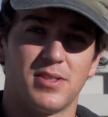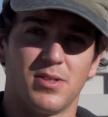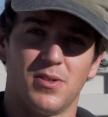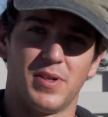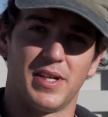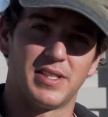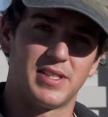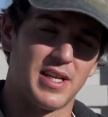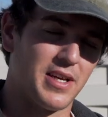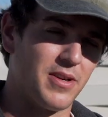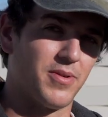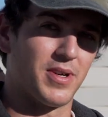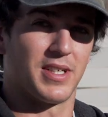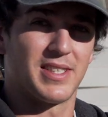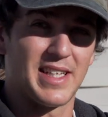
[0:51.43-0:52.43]
So let's say
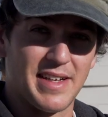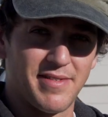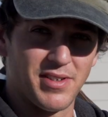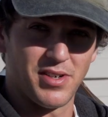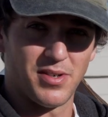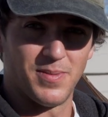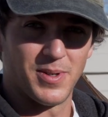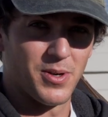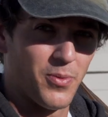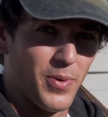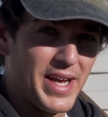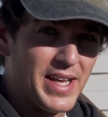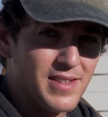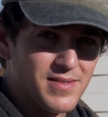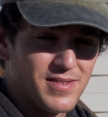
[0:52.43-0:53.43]
you want to save a little bit of
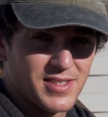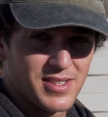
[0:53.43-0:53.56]
weight,